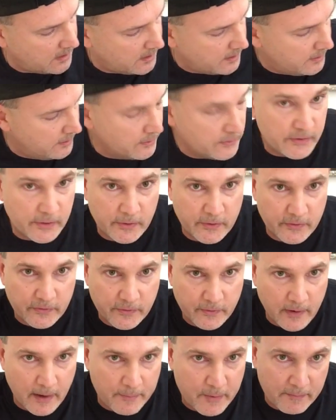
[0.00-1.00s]
use
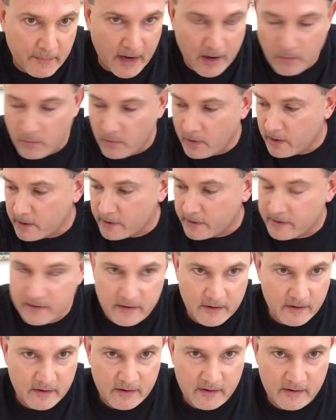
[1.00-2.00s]
those when I put my water
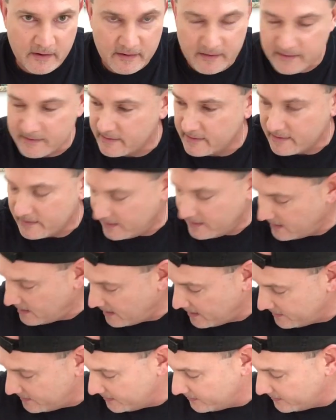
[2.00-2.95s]
on